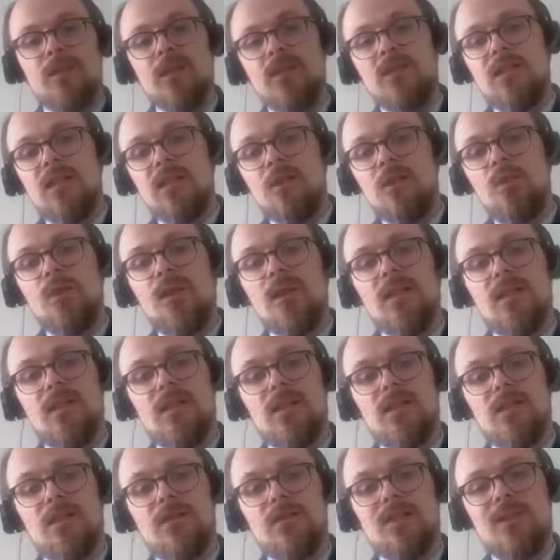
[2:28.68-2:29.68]
And then we
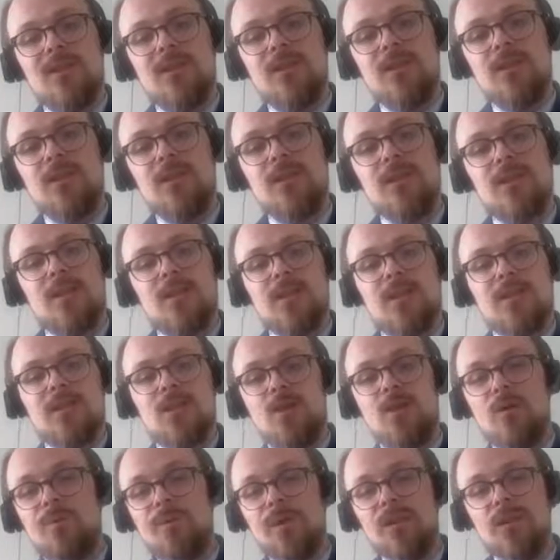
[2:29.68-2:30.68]
have risks at
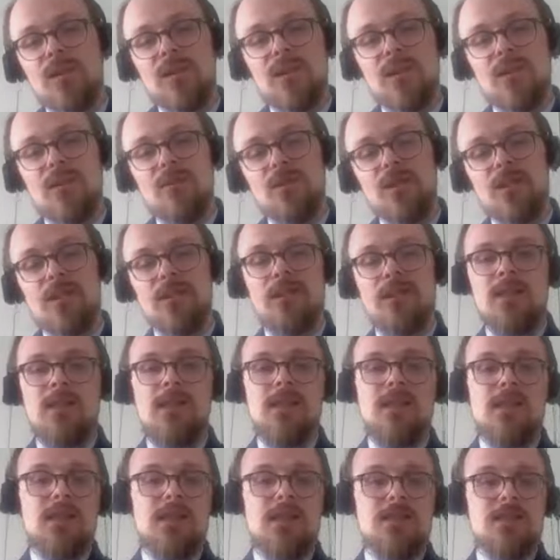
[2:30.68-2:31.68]
company level,
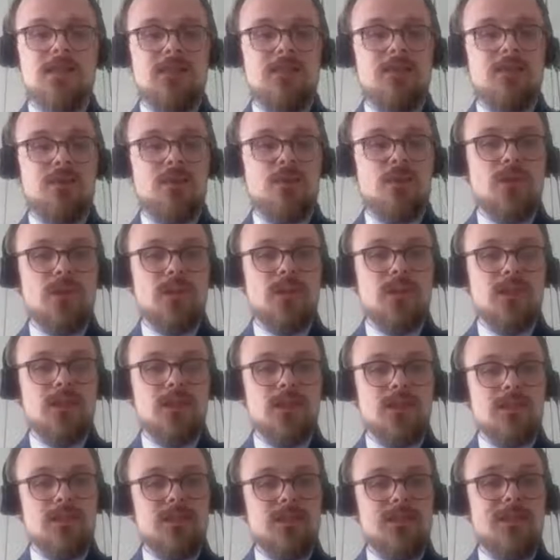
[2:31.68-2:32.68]
and therefore
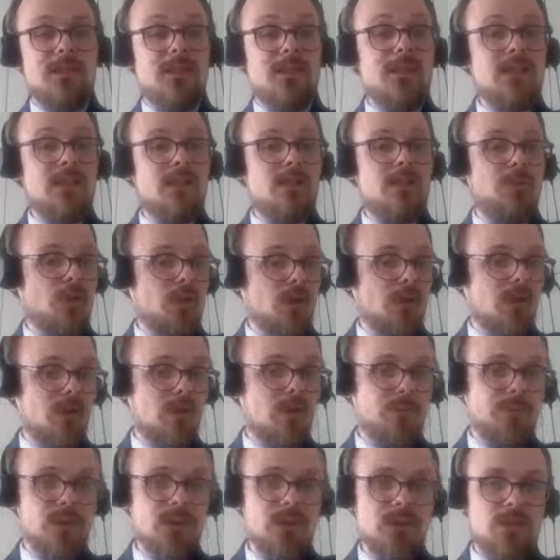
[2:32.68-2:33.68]
the risk for a
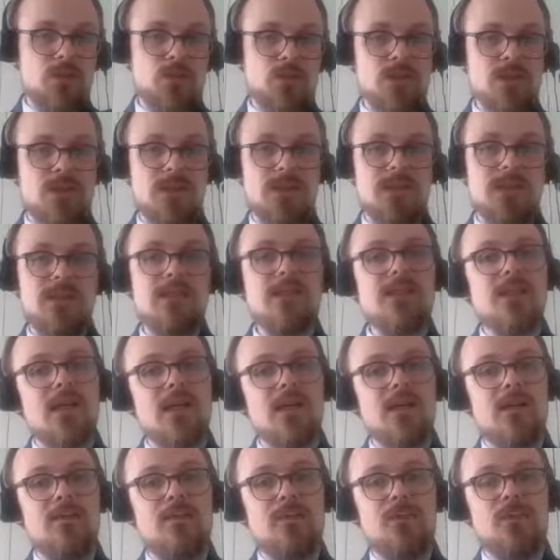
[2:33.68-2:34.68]
company to see its
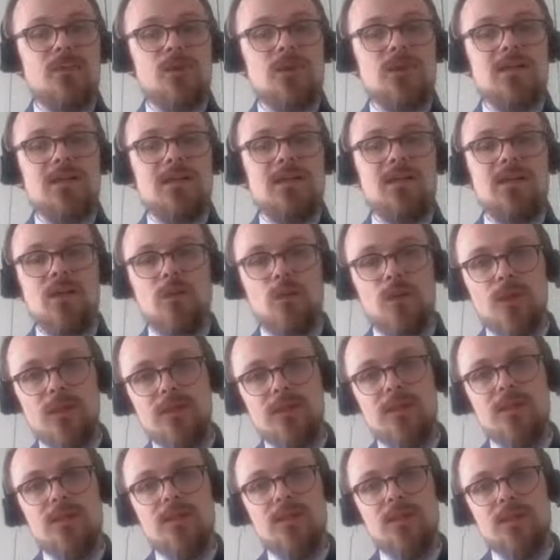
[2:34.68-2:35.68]
efforts in
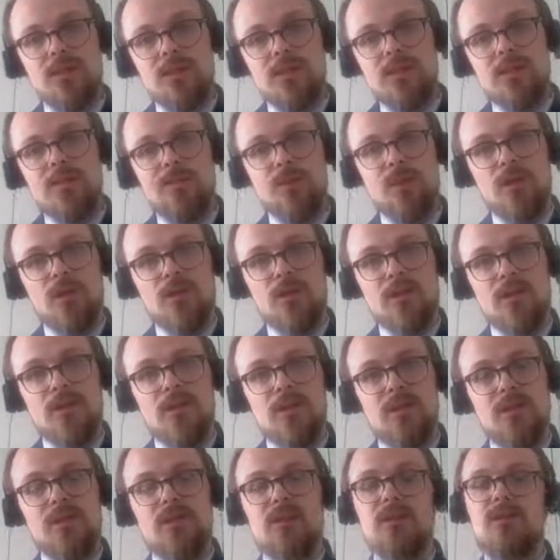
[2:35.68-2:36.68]
greening its
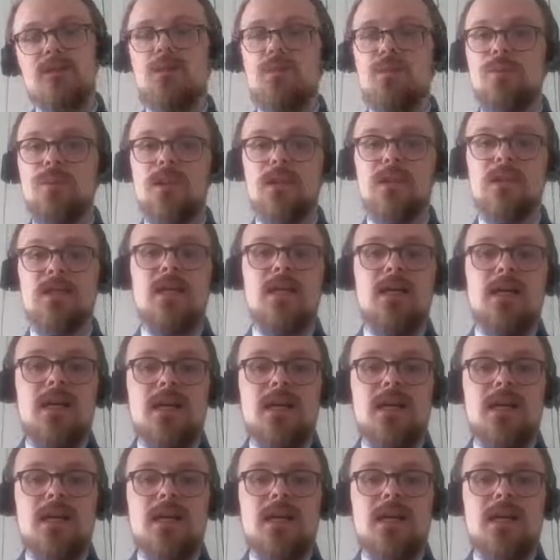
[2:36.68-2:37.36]
processes to be